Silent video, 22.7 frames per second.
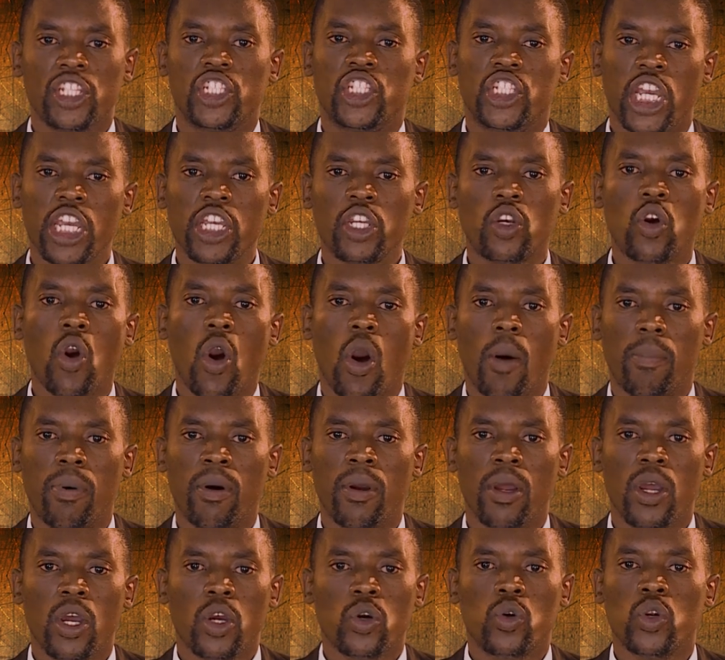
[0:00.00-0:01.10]
Jacob
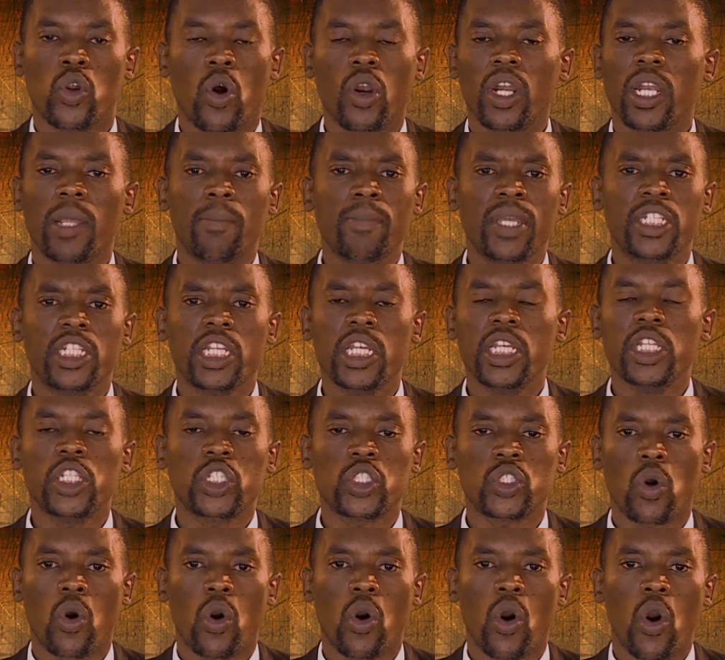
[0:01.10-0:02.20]
could only meet
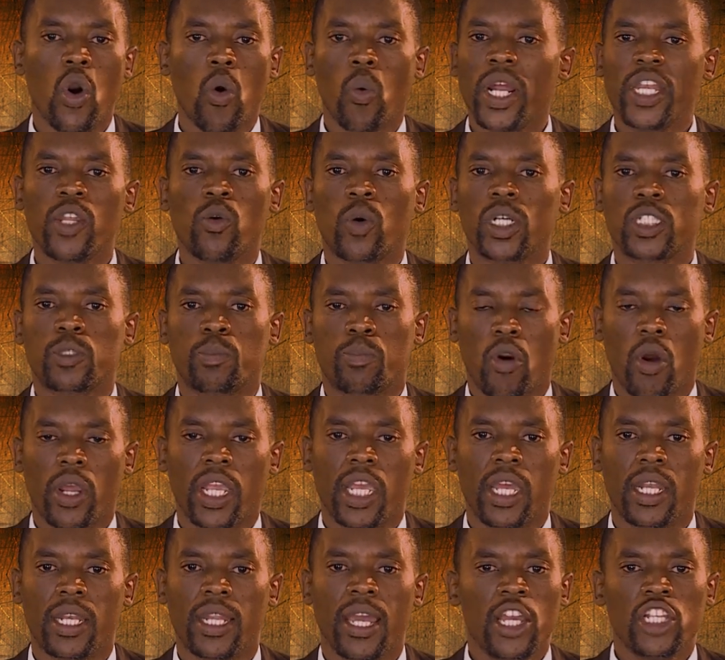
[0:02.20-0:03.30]
Esau when he was
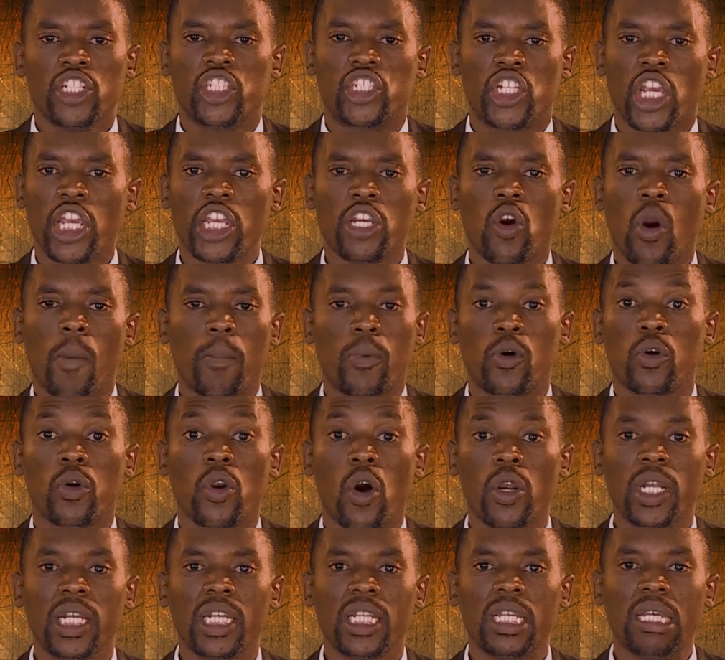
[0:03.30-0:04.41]
broken. Jacob could
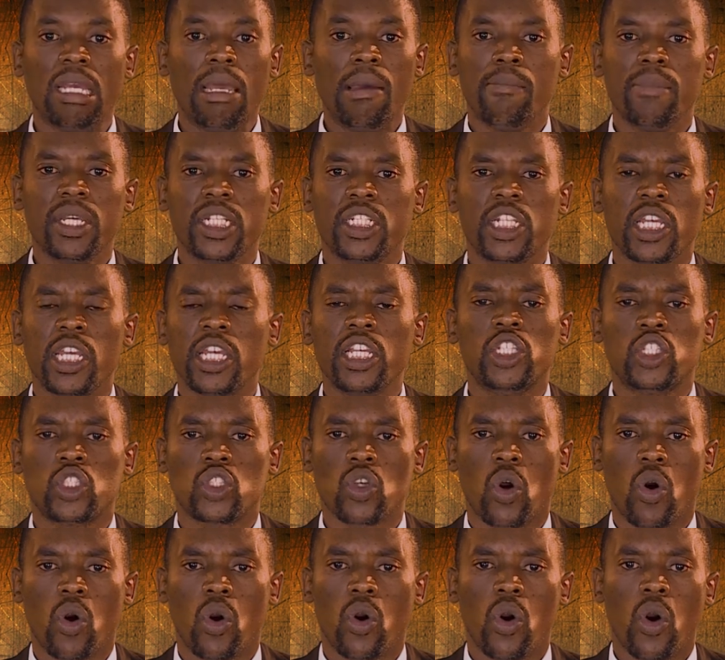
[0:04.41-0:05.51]
only meet
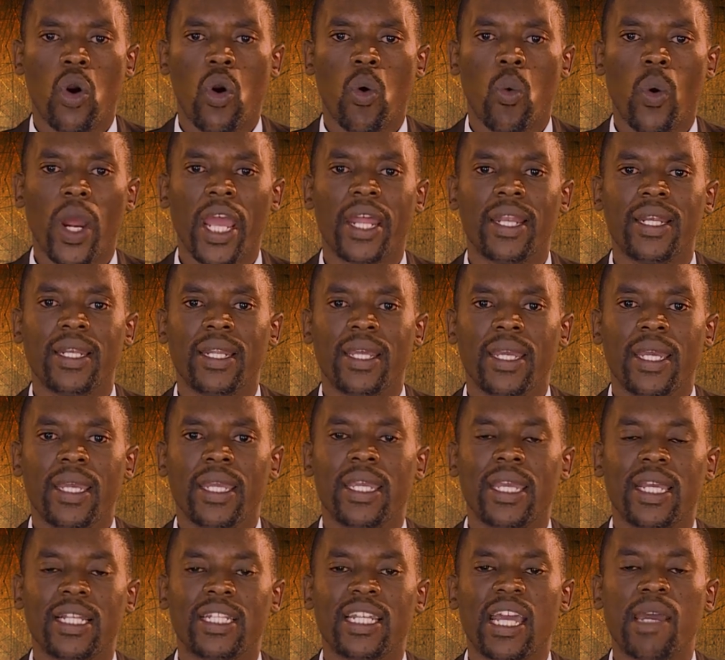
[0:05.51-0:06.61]
Esau when
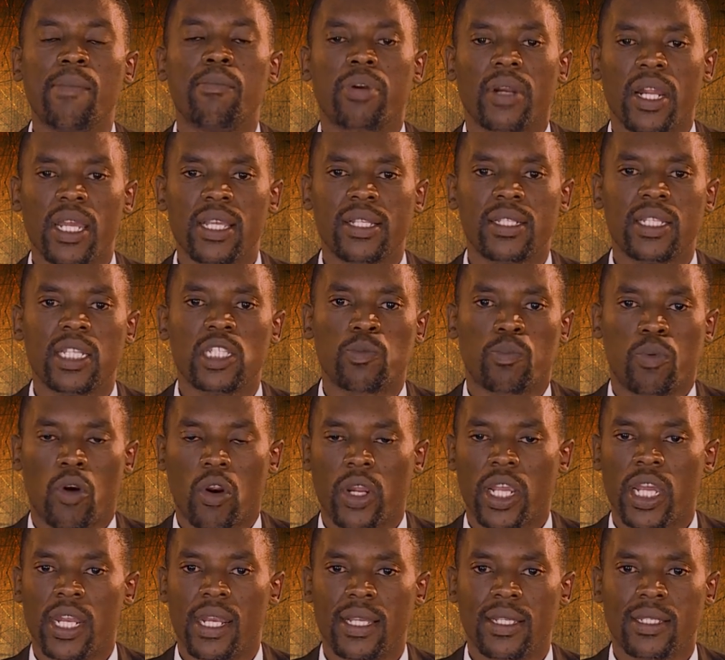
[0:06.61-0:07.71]
he had embraced his
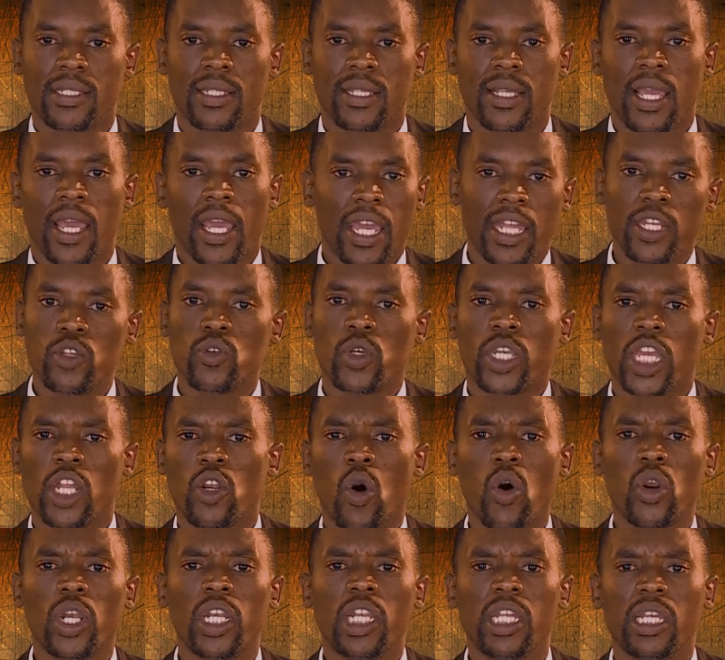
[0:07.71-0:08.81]
brokenness. And you can
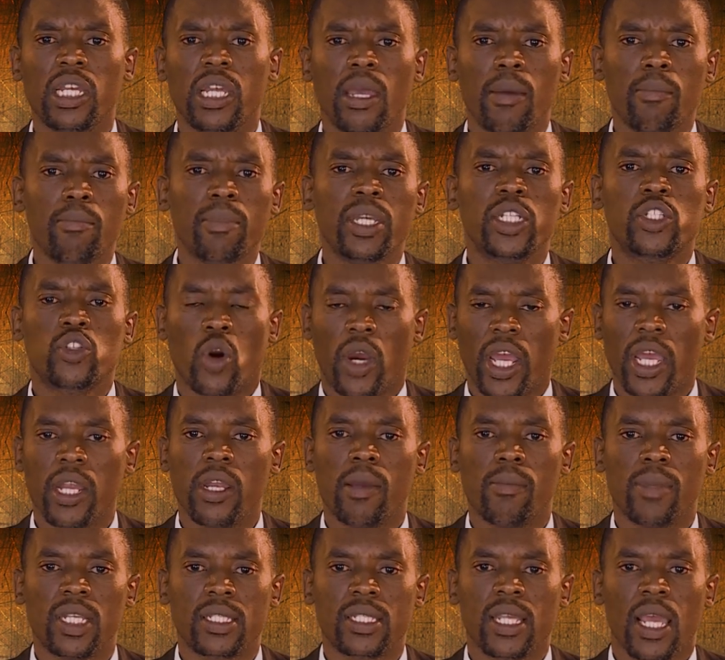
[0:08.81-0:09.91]
only meet your
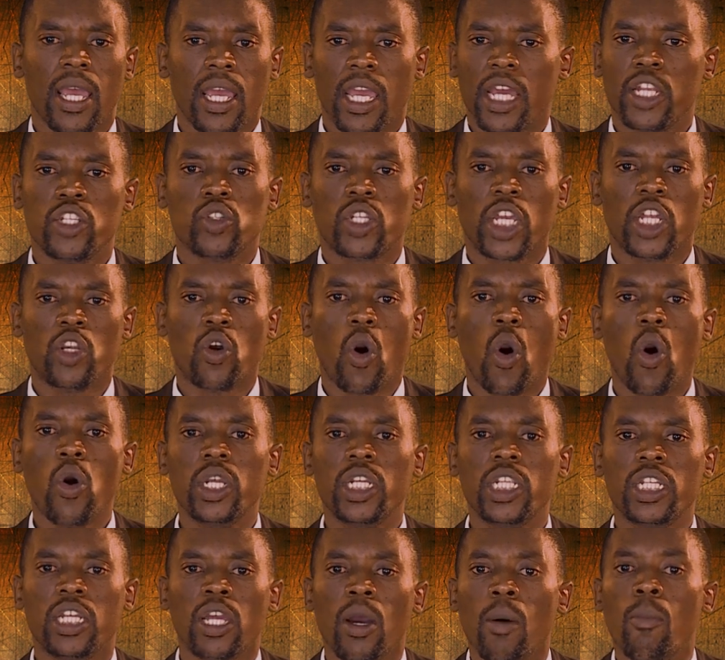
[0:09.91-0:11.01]
enemies and you can
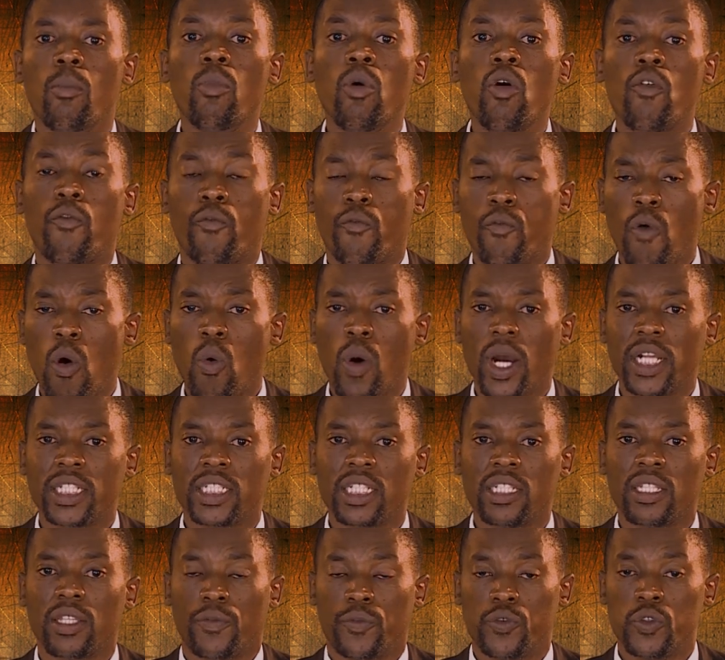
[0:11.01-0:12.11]
only move forward
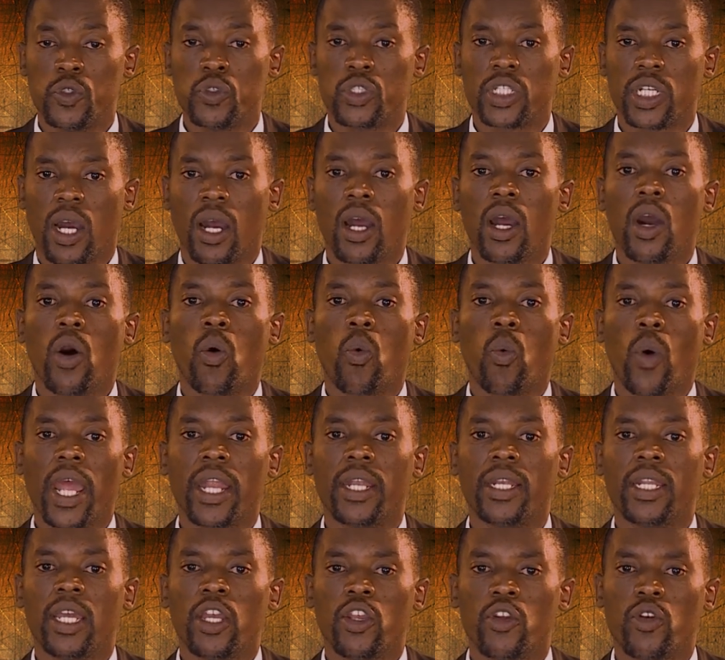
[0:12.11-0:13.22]
in the future
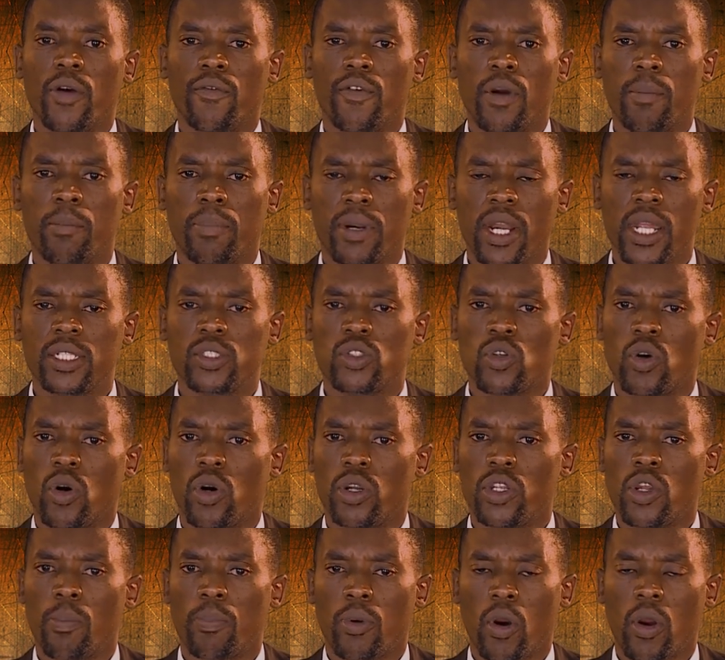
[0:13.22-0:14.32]
when you have embraced
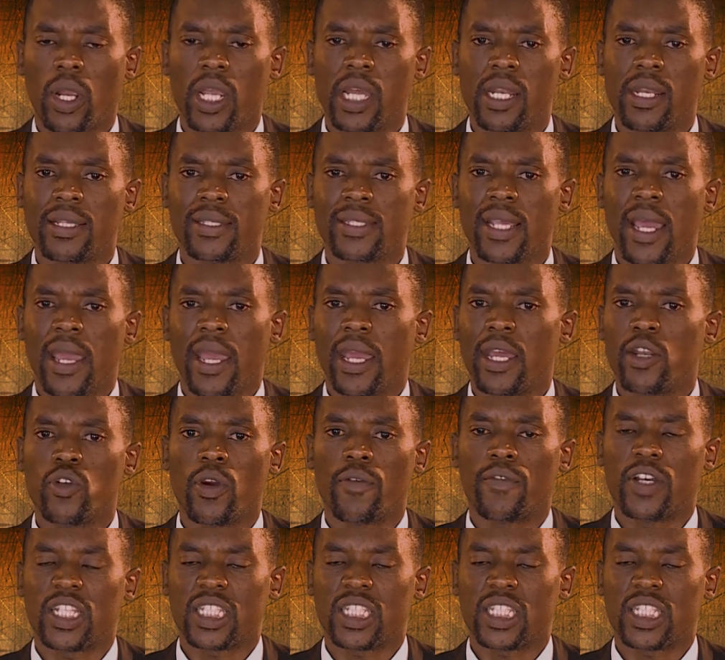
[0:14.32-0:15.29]
your brokenness and you have